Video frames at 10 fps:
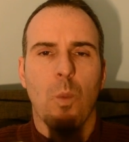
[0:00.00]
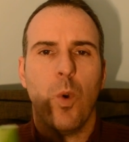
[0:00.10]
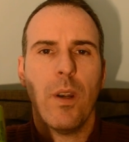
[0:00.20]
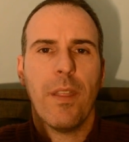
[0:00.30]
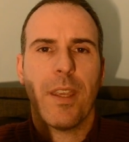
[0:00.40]

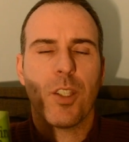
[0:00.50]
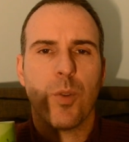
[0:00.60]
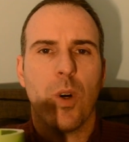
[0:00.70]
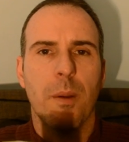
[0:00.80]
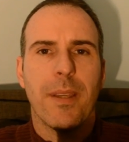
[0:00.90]
one of the things
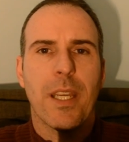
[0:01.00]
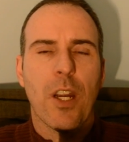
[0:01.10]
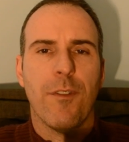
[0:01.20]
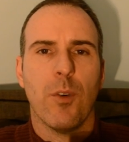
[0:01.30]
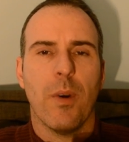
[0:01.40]
you want to be
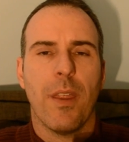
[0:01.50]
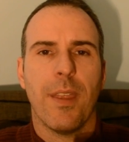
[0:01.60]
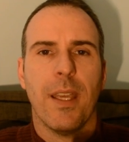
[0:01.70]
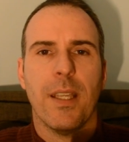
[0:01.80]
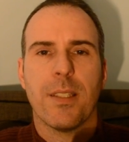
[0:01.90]
careful
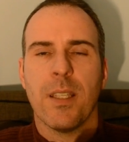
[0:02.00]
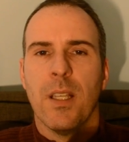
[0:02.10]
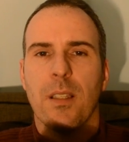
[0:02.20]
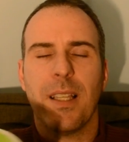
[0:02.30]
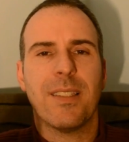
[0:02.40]
with is,
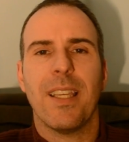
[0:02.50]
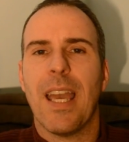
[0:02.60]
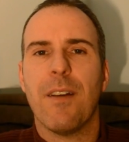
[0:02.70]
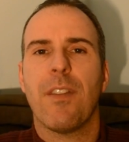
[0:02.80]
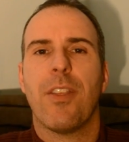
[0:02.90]
let's say you
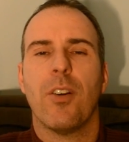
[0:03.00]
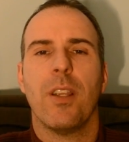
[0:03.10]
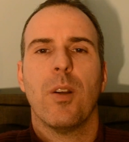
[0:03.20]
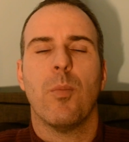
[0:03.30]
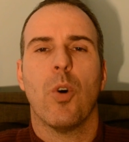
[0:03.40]
have a
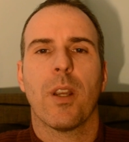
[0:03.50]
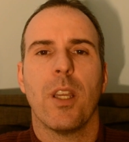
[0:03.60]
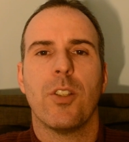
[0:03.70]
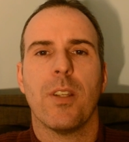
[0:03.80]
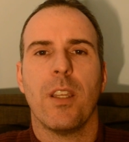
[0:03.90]
30-year
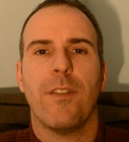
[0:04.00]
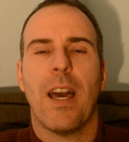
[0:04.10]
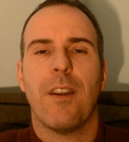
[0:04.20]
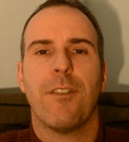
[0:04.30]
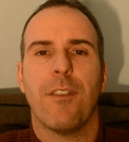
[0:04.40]
mortgage and you've
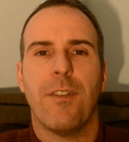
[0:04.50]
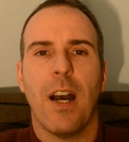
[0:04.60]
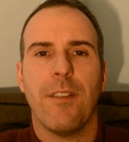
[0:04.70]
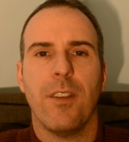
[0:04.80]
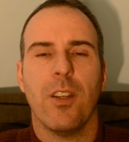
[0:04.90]
had it for
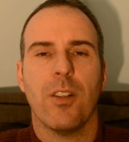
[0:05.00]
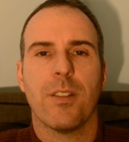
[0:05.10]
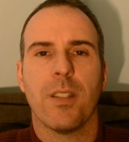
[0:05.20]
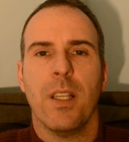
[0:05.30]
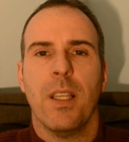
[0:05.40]
five
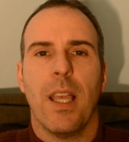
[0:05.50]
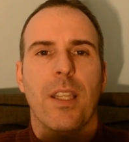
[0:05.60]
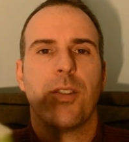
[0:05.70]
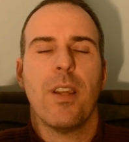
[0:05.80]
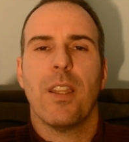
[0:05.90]
years,
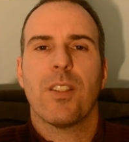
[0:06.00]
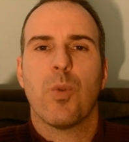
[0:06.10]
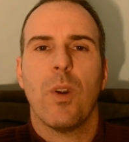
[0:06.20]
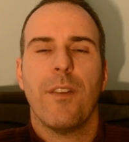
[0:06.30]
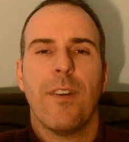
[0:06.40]
and so now there's
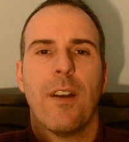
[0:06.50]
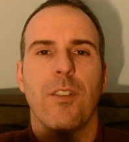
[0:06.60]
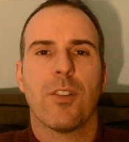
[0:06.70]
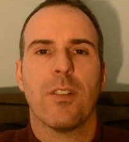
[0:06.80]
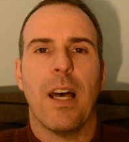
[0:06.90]
25
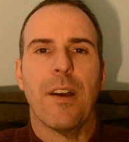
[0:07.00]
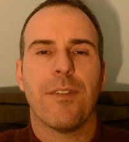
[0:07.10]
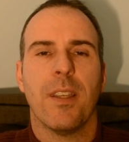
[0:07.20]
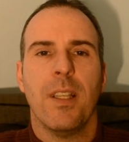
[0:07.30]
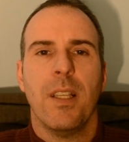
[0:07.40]
years
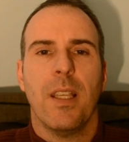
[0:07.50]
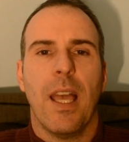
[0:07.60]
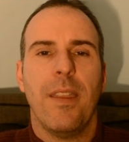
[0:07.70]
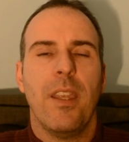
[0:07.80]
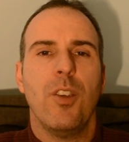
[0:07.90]
left.
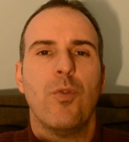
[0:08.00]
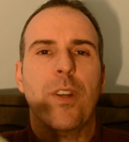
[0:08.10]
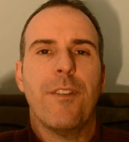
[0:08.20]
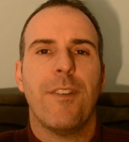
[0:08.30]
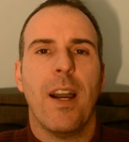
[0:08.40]
And then you
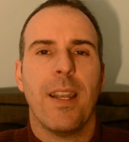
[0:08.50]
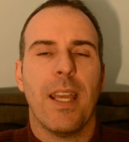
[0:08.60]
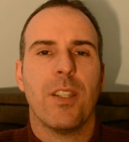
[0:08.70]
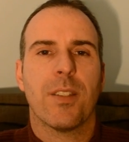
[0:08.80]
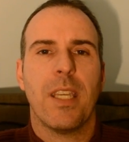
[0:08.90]

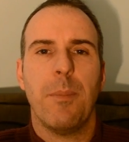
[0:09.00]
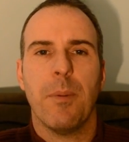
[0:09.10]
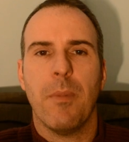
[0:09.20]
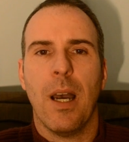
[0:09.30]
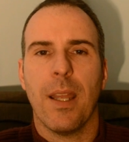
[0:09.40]
refinance, keep
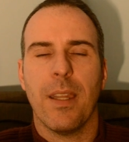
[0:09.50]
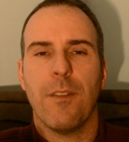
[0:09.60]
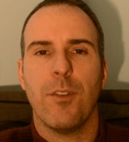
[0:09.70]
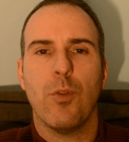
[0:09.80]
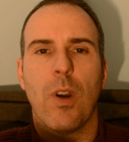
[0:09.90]
in mind that
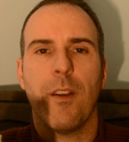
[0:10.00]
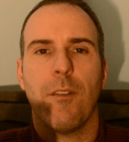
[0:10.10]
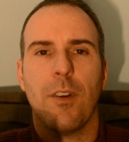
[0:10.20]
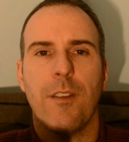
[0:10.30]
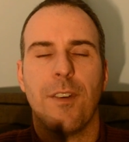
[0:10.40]
if you re
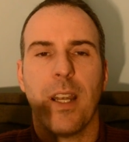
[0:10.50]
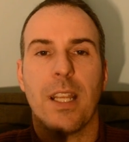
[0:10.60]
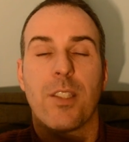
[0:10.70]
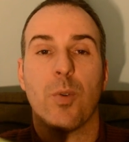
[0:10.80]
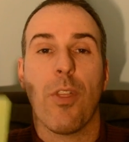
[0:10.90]

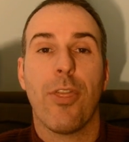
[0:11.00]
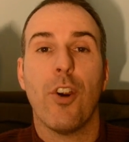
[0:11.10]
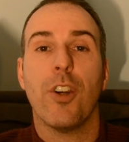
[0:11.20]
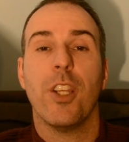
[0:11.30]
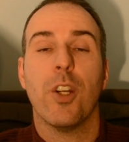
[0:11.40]
refinance to a
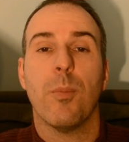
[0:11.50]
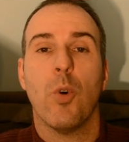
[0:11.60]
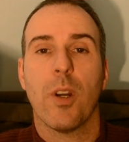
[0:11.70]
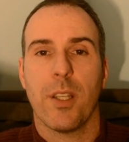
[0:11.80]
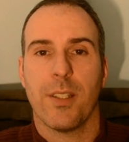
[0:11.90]
30-year
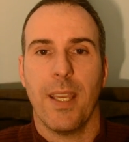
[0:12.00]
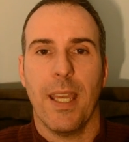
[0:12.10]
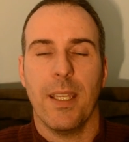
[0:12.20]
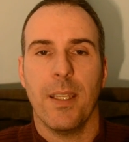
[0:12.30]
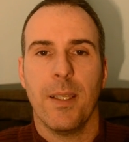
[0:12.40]
mortgage
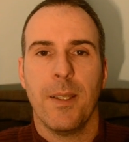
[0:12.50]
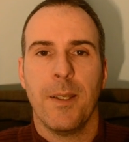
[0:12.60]
again,